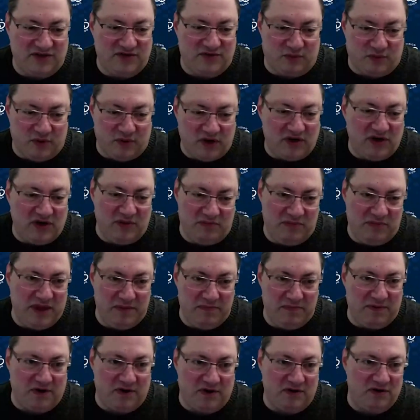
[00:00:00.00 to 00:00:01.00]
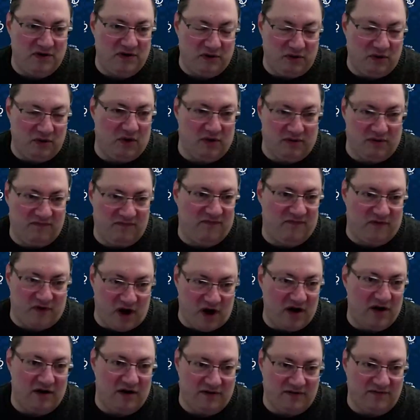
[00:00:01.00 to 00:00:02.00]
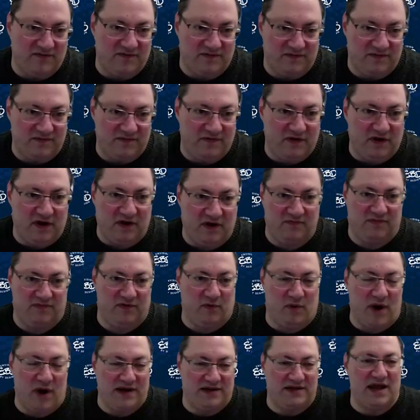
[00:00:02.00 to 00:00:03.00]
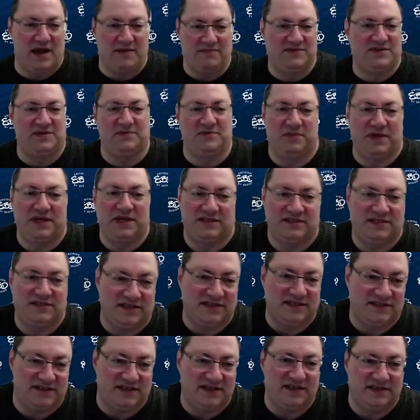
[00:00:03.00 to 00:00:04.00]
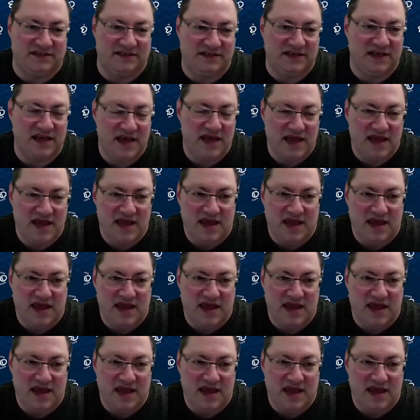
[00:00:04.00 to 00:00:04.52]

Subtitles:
it's really people who are in front of the right types of businesses.